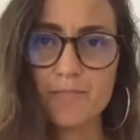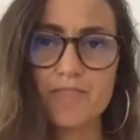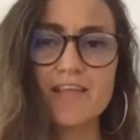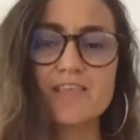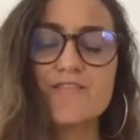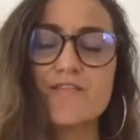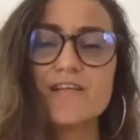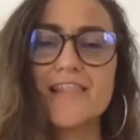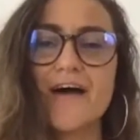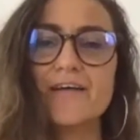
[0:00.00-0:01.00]
but that's not
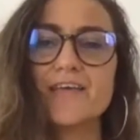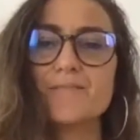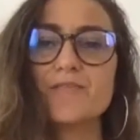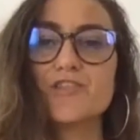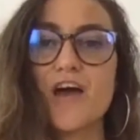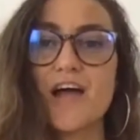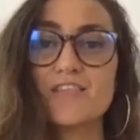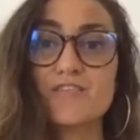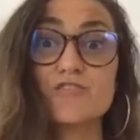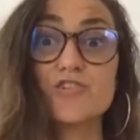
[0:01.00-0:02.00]
allowing him the
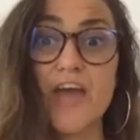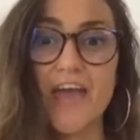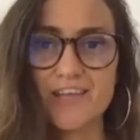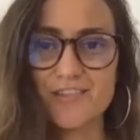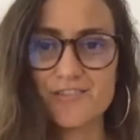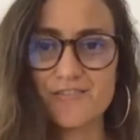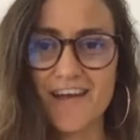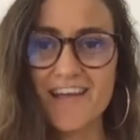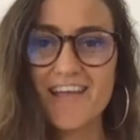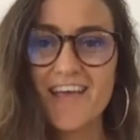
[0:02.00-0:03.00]
chance to change, right?